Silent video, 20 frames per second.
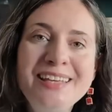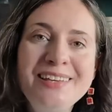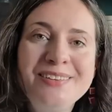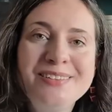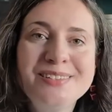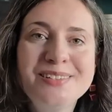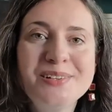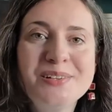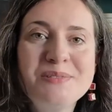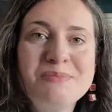you
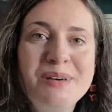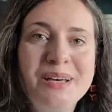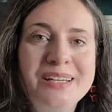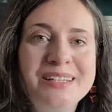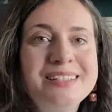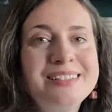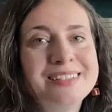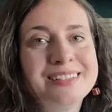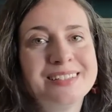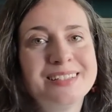so
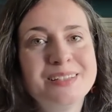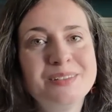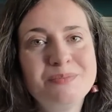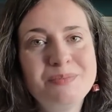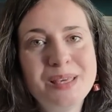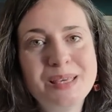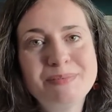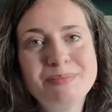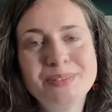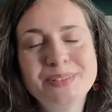much to the
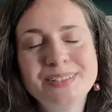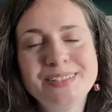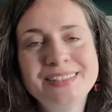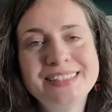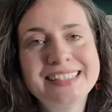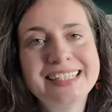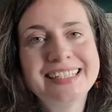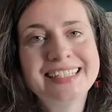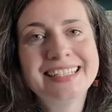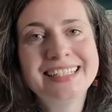people who
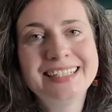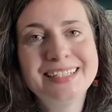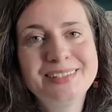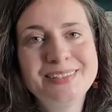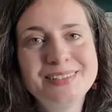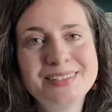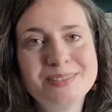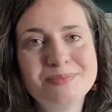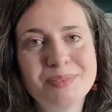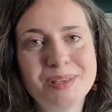said hello
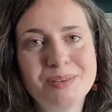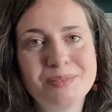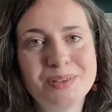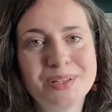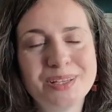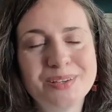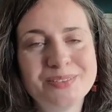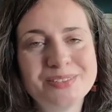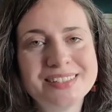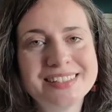to me when
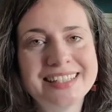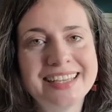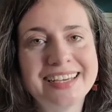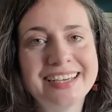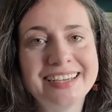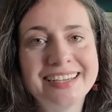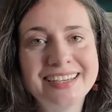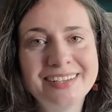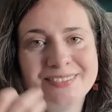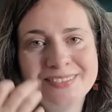I was
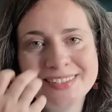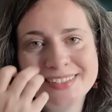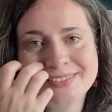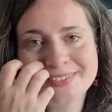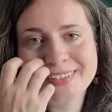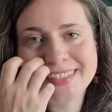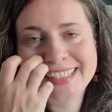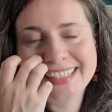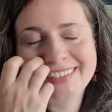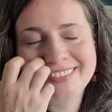there. It was
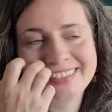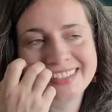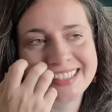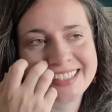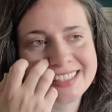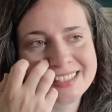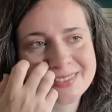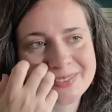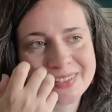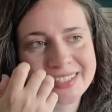really
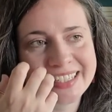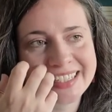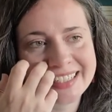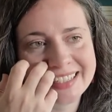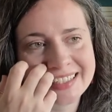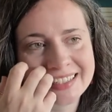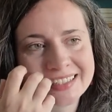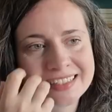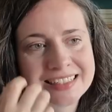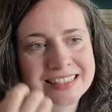sweet,
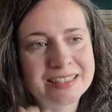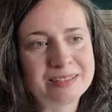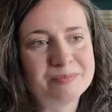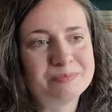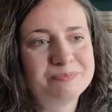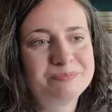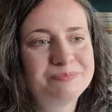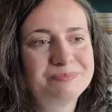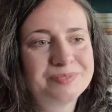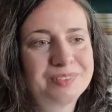
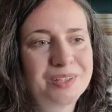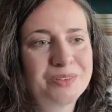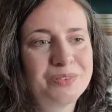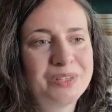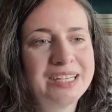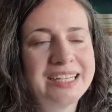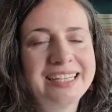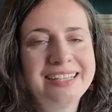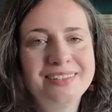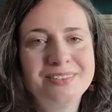and
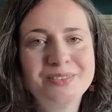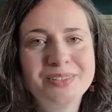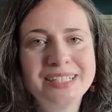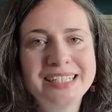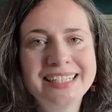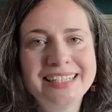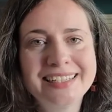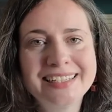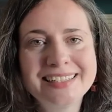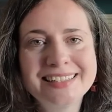really
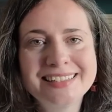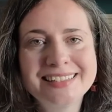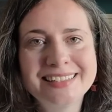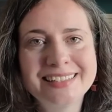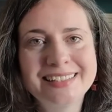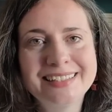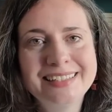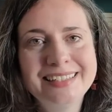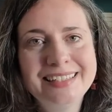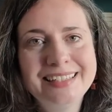nice
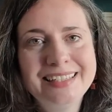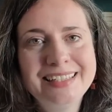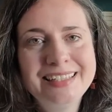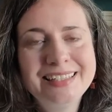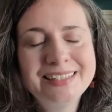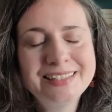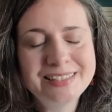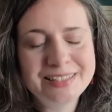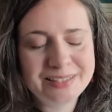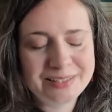to
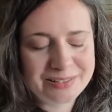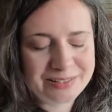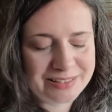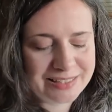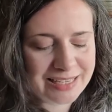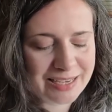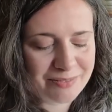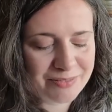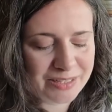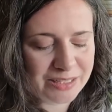
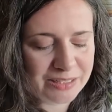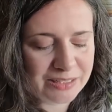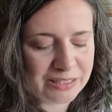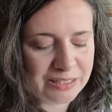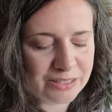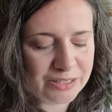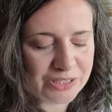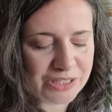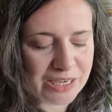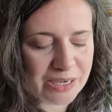have a
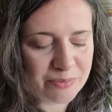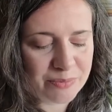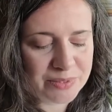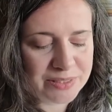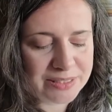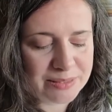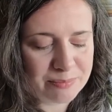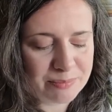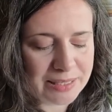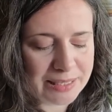little chat with
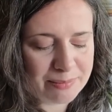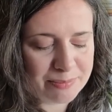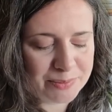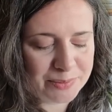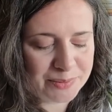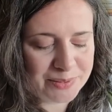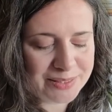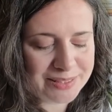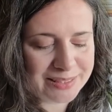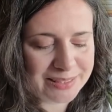some
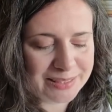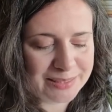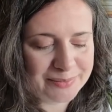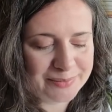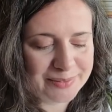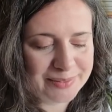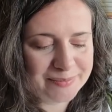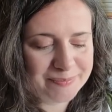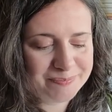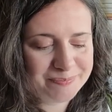people. So
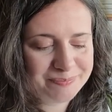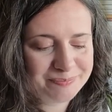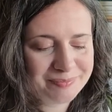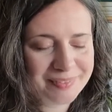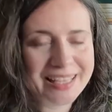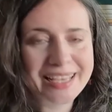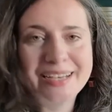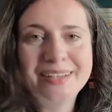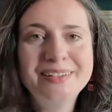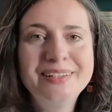
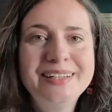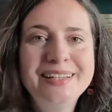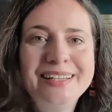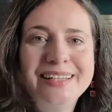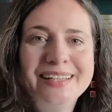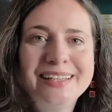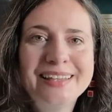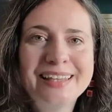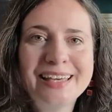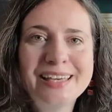yeah,
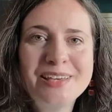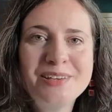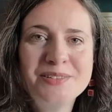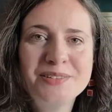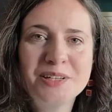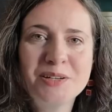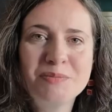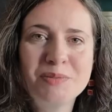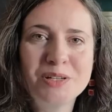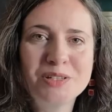thank you
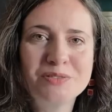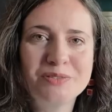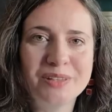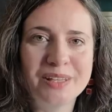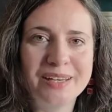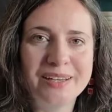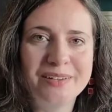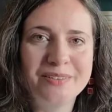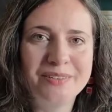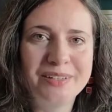so much for
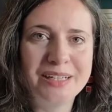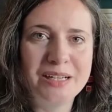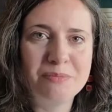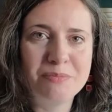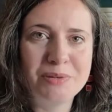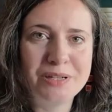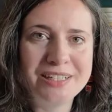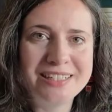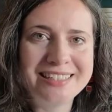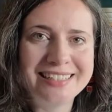that. I really
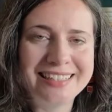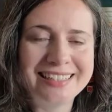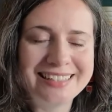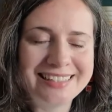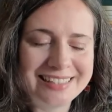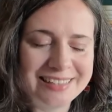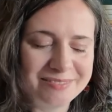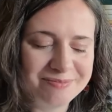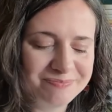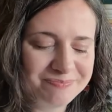appreciate
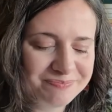it.